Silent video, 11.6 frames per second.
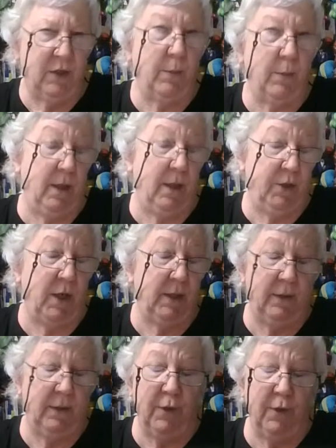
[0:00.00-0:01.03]
She's
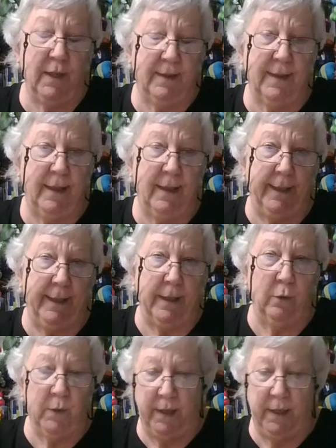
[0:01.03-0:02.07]
apologizing for not sending
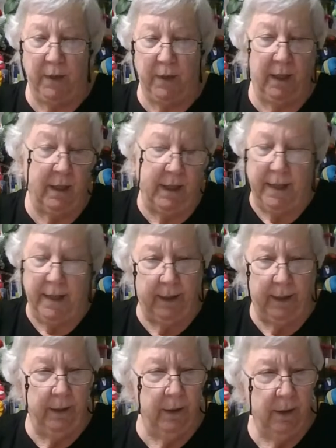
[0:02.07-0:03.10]
it out right away. I
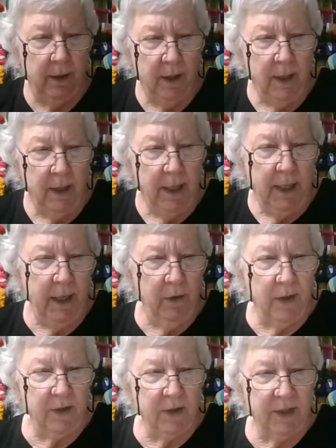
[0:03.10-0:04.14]
got it.
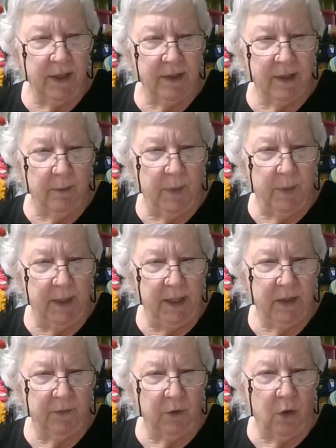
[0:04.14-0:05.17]
Here are 6 sun
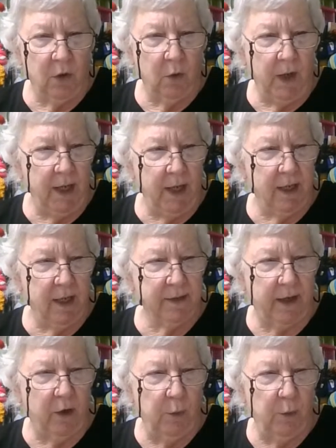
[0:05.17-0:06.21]
bunnies for
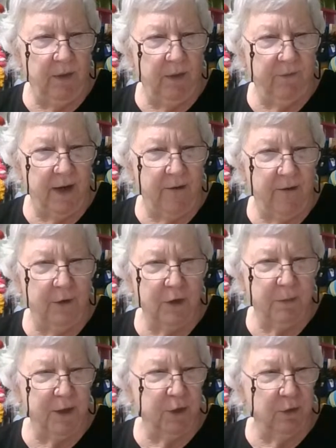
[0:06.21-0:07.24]
OAS. I hope they find their
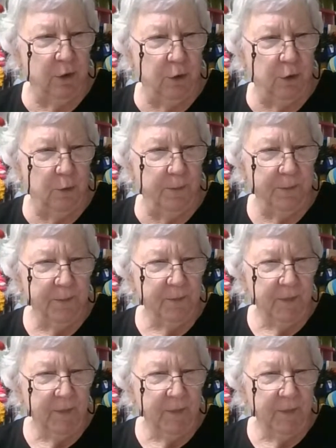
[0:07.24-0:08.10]
special home.